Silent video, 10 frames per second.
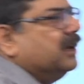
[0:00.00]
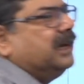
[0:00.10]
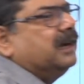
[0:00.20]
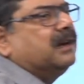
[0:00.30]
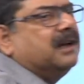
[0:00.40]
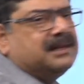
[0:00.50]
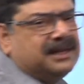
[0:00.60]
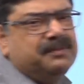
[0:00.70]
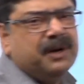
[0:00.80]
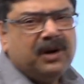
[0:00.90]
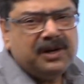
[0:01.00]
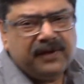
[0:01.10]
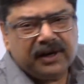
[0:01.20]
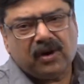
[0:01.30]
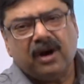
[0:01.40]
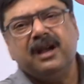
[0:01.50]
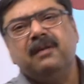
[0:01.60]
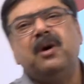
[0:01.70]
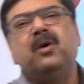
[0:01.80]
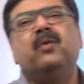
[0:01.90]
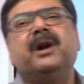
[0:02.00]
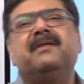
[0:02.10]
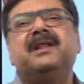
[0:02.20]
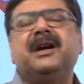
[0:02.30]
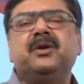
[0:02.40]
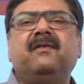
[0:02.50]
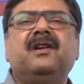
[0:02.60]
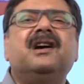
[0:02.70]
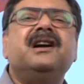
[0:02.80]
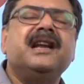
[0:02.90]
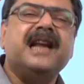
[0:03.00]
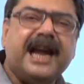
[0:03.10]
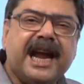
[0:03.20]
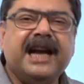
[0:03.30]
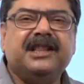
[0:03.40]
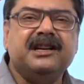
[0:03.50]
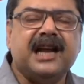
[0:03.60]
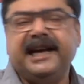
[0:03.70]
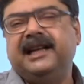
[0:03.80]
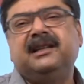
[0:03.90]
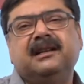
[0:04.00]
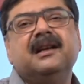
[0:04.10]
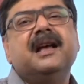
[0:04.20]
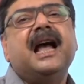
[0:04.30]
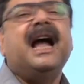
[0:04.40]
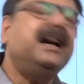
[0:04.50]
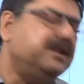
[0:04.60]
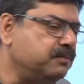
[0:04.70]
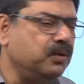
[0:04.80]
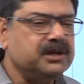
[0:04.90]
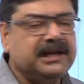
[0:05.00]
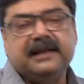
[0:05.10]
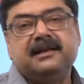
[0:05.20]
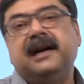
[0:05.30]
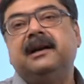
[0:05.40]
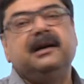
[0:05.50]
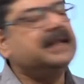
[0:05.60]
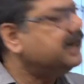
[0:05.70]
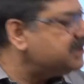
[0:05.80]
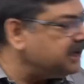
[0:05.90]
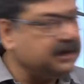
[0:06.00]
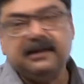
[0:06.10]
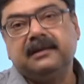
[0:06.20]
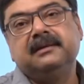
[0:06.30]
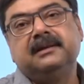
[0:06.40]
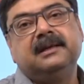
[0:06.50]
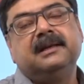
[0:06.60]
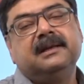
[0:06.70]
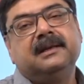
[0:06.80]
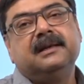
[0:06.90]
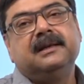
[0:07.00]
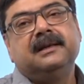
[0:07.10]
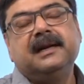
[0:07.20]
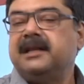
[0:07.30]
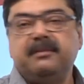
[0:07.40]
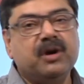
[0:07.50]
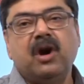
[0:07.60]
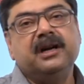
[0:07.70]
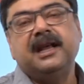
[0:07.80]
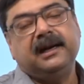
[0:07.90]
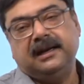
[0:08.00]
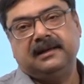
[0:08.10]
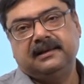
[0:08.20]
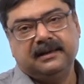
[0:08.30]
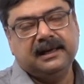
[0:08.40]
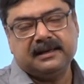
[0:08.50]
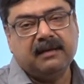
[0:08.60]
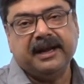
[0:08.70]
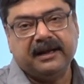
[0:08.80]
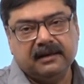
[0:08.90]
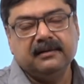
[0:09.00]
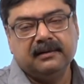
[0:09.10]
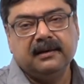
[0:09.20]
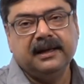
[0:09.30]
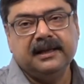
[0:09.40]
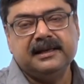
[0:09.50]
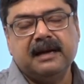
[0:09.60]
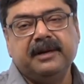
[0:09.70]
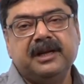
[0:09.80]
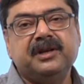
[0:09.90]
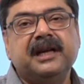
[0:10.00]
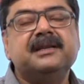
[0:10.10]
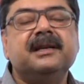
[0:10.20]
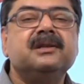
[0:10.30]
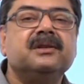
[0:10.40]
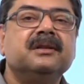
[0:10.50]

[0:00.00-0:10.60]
earlier classes, because we are talking about whatever that you have learned in 8th, 9th, at the most 10th standard. That's it. Nothing beyond that is coming in the examination as such.